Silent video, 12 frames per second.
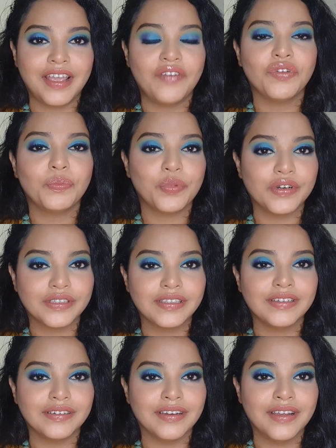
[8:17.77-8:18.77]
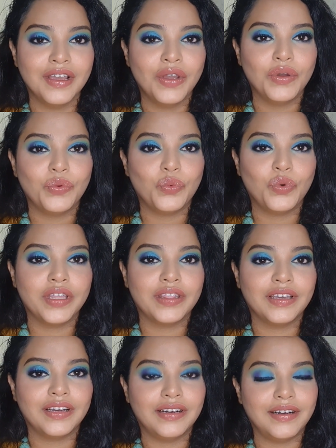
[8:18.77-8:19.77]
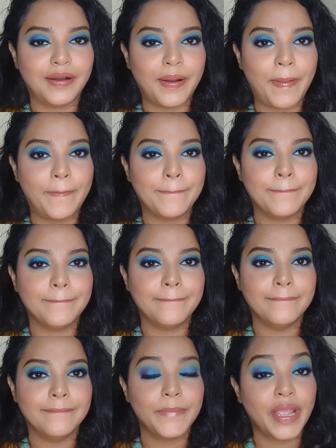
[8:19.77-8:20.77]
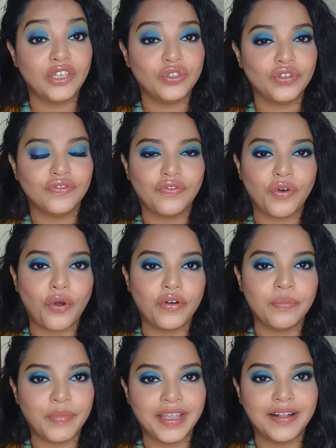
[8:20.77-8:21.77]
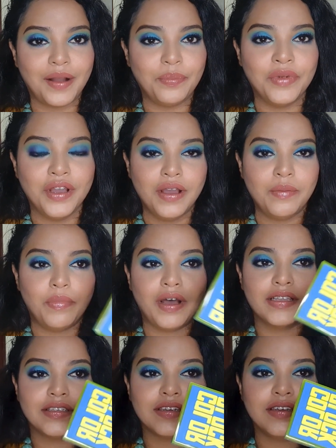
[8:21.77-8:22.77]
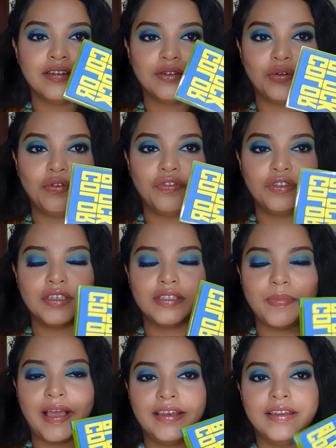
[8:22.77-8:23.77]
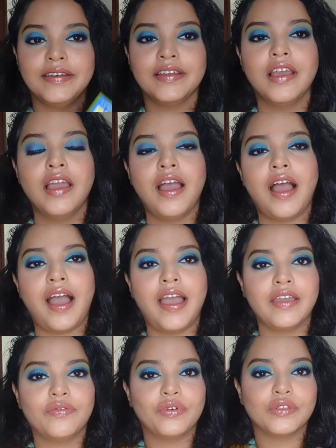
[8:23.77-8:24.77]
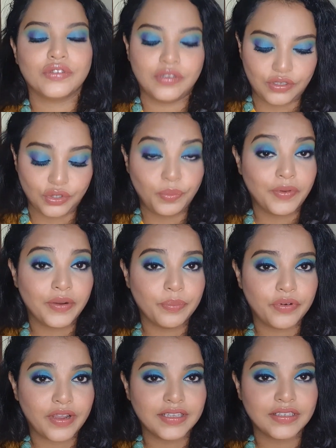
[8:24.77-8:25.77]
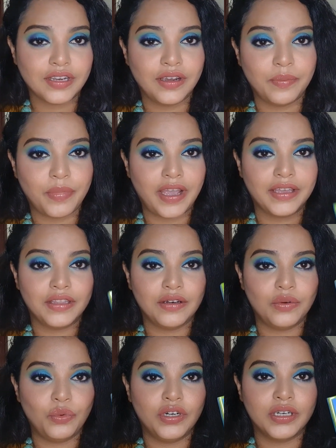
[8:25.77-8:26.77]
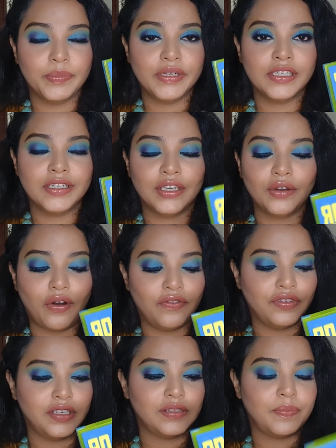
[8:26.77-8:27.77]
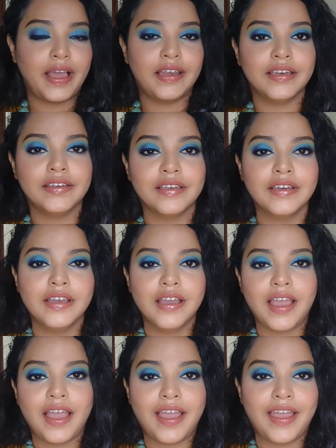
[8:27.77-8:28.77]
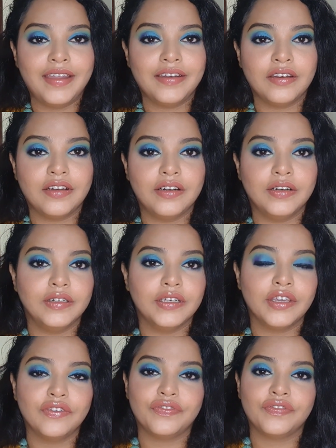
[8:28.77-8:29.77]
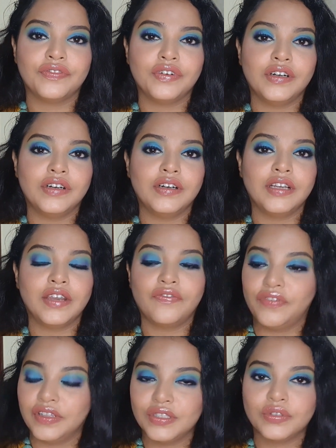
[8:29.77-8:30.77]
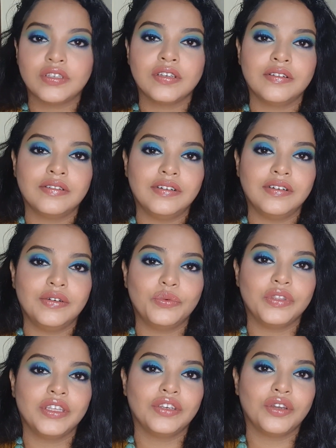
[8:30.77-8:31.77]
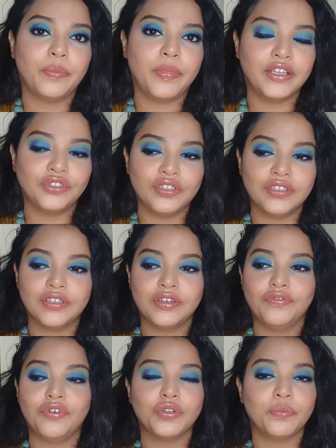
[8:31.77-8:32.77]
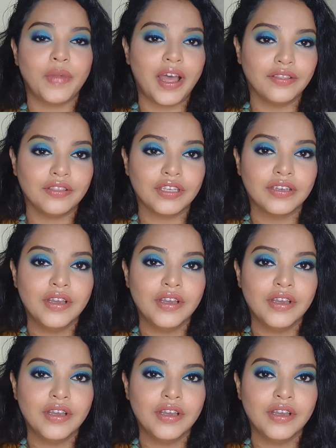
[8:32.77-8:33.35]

Every person with a penchant for makeup must go for this palette. I was super impressed by the workability of this palette, and if it fits within your budget for the month,